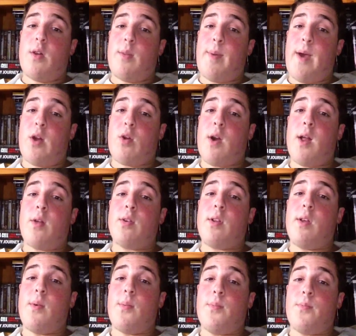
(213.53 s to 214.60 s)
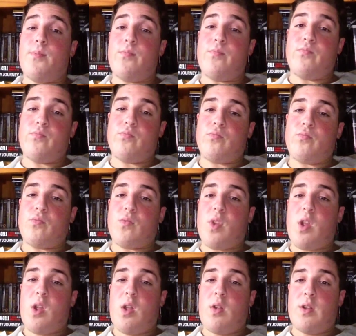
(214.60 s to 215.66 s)
The Battleground.
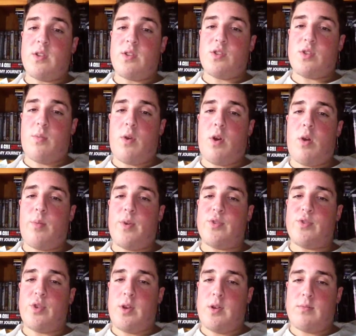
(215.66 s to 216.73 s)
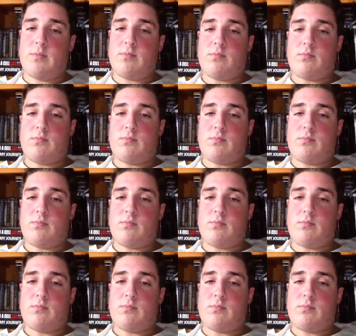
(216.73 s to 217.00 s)
It's tomorrow, but you know.